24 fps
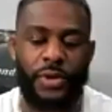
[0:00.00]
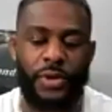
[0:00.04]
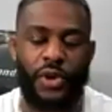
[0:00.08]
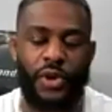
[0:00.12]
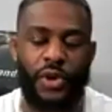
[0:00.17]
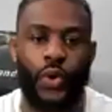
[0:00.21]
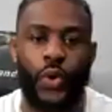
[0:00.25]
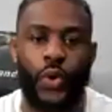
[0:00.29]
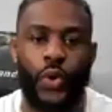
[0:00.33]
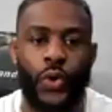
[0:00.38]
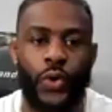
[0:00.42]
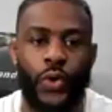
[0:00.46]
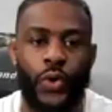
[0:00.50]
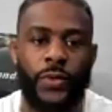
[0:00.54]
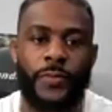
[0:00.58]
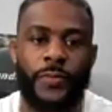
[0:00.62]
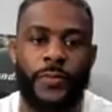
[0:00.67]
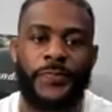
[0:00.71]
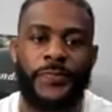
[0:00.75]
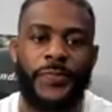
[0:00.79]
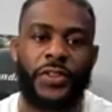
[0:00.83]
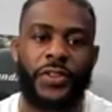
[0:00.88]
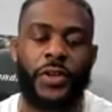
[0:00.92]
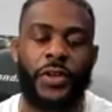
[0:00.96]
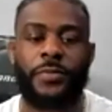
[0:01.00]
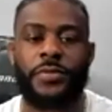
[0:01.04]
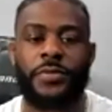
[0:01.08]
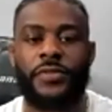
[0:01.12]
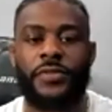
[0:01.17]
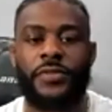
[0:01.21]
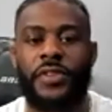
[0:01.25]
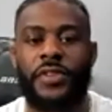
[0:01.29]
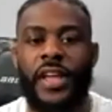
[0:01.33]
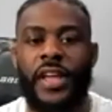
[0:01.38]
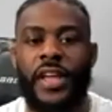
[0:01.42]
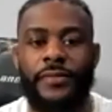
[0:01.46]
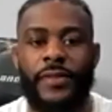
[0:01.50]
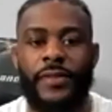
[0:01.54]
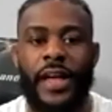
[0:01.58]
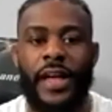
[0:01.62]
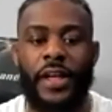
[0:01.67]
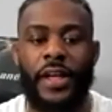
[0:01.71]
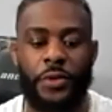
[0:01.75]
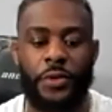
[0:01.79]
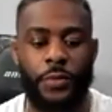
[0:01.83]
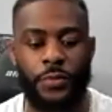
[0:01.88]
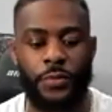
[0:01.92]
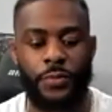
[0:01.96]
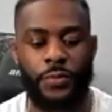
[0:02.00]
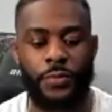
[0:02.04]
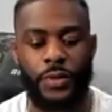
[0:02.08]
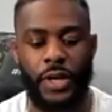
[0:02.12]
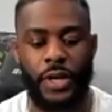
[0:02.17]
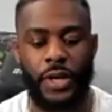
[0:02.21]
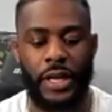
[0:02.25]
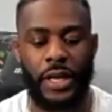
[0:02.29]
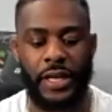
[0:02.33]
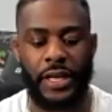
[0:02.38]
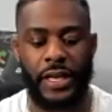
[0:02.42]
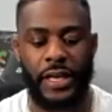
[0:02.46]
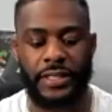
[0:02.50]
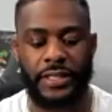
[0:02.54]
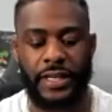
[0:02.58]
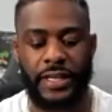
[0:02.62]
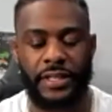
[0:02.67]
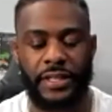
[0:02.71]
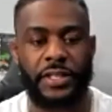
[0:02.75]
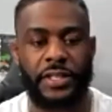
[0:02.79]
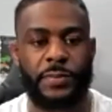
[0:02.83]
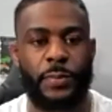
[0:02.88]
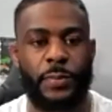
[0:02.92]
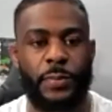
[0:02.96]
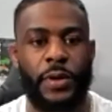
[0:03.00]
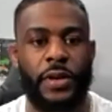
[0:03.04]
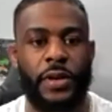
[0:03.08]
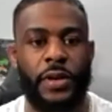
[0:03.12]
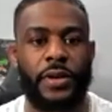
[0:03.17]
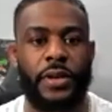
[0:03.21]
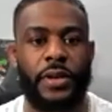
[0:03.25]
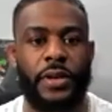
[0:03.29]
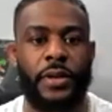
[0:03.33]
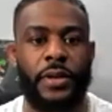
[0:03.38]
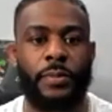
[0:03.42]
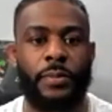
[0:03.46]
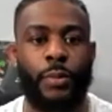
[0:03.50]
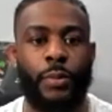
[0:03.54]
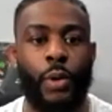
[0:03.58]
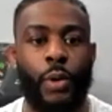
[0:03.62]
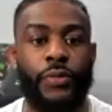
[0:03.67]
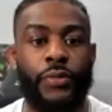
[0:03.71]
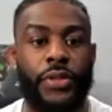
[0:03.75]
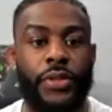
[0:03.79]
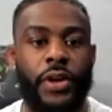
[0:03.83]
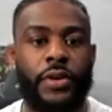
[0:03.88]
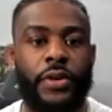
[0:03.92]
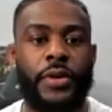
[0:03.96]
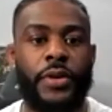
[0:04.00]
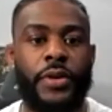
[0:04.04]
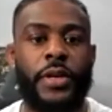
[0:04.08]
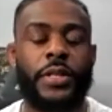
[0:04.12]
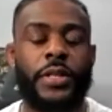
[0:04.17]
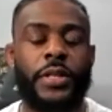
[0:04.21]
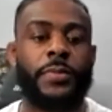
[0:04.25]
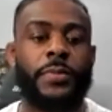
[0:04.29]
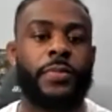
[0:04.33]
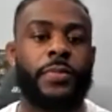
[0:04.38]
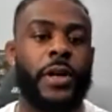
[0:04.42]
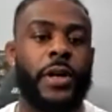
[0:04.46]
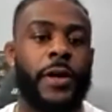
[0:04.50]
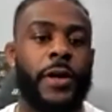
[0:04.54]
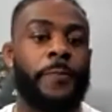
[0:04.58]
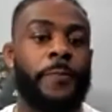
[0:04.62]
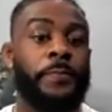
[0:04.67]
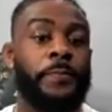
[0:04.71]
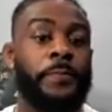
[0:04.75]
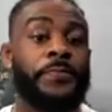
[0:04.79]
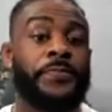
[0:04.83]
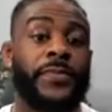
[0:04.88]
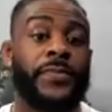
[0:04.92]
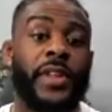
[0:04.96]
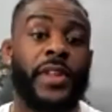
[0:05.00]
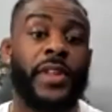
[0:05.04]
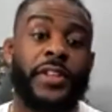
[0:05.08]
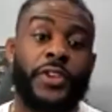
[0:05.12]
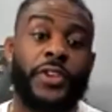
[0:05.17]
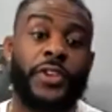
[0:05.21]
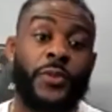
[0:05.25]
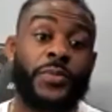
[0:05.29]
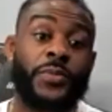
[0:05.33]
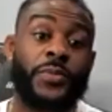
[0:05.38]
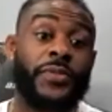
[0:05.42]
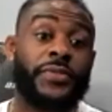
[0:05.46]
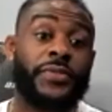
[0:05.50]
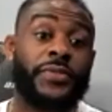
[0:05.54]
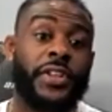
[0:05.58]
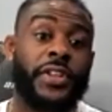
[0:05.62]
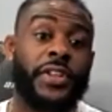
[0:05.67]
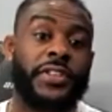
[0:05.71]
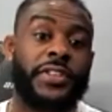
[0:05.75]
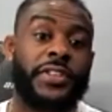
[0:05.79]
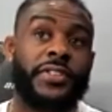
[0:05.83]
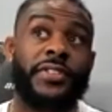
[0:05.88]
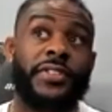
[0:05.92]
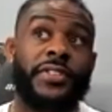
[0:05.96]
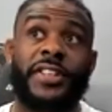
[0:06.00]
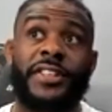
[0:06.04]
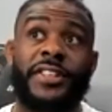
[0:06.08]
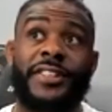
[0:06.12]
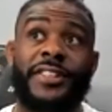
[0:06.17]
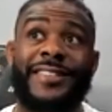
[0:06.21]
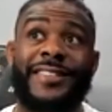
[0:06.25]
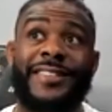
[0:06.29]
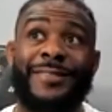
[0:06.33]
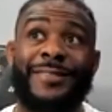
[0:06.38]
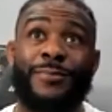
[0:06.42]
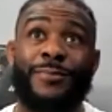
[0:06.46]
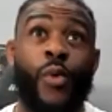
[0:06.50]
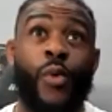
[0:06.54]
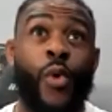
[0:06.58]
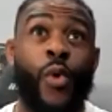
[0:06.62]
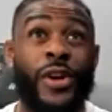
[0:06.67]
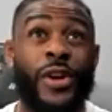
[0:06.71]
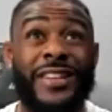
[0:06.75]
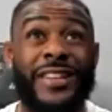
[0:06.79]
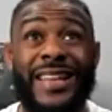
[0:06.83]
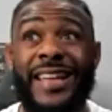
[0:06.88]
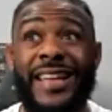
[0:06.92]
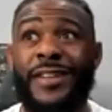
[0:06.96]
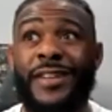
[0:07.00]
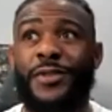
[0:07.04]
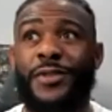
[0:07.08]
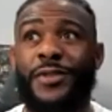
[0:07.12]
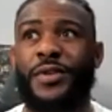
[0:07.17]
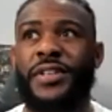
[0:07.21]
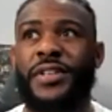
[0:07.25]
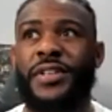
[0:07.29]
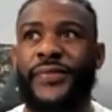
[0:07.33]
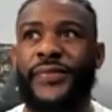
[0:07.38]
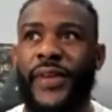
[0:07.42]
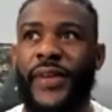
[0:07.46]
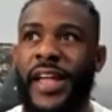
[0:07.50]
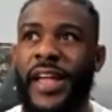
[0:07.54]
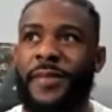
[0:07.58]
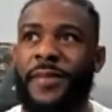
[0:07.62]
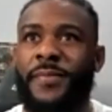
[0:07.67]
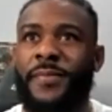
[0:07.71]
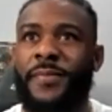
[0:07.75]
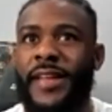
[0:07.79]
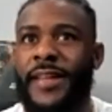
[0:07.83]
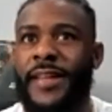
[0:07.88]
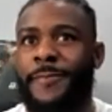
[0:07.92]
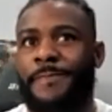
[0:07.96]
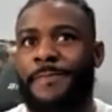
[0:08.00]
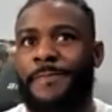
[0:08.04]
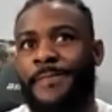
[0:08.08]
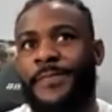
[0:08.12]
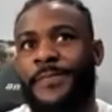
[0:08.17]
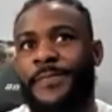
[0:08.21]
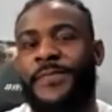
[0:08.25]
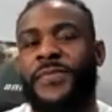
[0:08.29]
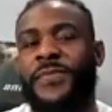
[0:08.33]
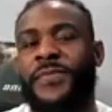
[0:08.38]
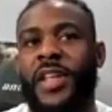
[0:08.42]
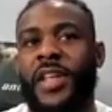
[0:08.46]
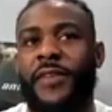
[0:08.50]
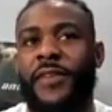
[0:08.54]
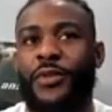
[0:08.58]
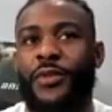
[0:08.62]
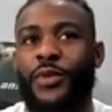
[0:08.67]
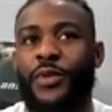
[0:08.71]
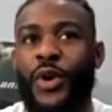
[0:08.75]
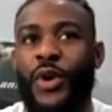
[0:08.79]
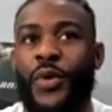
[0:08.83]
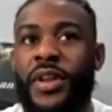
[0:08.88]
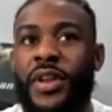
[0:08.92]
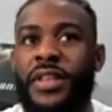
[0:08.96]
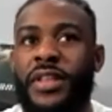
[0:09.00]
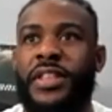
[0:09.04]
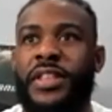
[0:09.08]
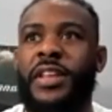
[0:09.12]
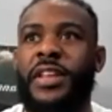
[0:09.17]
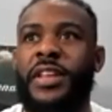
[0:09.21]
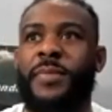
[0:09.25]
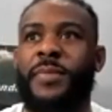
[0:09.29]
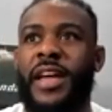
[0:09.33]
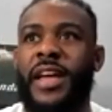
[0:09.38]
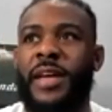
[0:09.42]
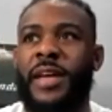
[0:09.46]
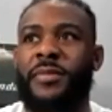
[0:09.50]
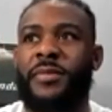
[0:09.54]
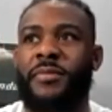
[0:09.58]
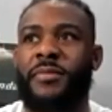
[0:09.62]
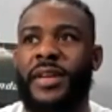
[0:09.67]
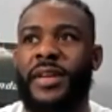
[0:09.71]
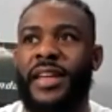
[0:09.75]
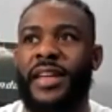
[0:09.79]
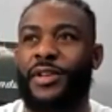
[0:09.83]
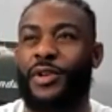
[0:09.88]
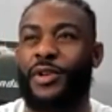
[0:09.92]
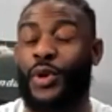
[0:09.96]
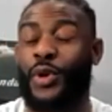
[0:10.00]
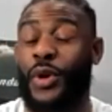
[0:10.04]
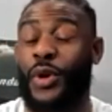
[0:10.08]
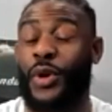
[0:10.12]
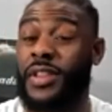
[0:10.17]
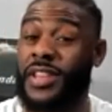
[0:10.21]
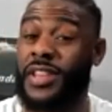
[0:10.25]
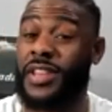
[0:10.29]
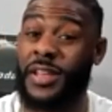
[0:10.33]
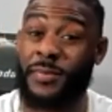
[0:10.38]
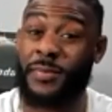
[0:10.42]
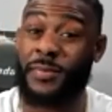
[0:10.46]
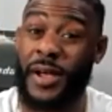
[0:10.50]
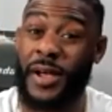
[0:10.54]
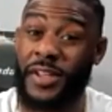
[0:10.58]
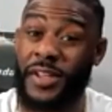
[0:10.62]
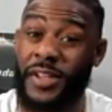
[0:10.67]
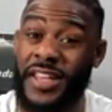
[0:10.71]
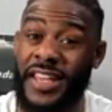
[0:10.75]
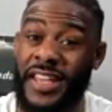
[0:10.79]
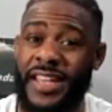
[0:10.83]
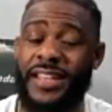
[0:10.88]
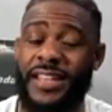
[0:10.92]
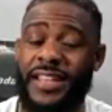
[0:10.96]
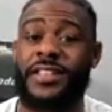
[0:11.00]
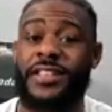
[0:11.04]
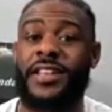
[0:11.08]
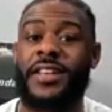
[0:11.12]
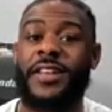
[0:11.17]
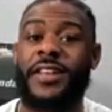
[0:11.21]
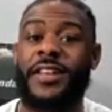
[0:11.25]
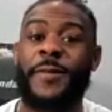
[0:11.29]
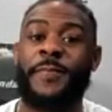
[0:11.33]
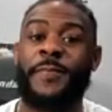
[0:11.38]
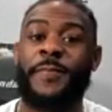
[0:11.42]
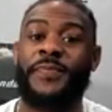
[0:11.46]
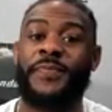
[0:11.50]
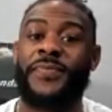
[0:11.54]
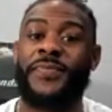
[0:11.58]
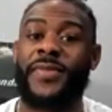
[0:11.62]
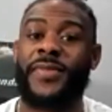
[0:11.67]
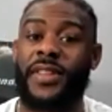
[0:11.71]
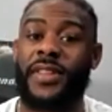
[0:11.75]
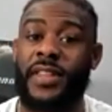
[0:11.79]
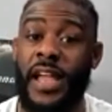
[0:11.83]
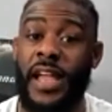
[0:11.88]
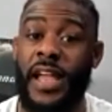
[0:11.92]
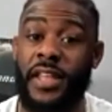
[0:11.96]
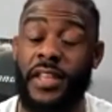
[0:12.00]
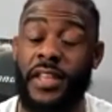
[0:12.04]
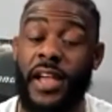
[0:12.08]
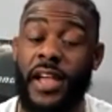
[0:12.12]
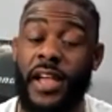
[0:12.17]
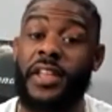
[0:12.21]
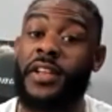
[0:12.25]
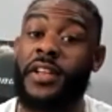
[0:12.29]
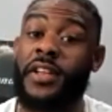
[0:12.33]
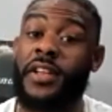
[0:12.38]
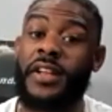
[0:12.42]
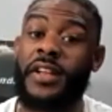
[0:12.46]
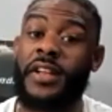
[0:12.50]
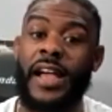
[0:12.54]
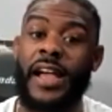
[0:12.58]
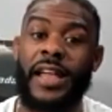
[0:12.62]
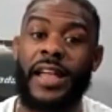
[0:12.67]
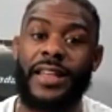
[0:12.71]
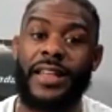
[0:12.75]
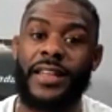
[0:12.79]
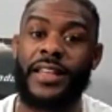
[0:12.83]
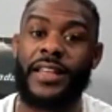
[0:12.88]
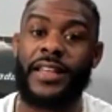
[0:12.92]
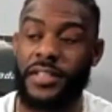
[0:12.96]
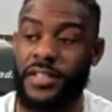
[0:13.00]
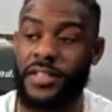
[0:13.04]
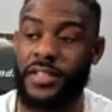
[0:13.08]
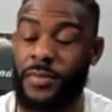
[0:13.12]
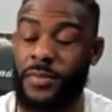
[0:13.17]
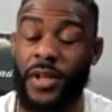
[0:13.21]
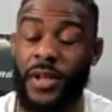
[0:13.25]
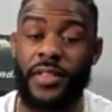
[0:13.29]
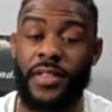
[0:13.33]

I mean, it'd be cool in terms of name value, I guess, at this point in both their careers. But in terms of the the more dangerous fight, man, if you know anything about MMA, you know anything about kicks, that Yair guy, he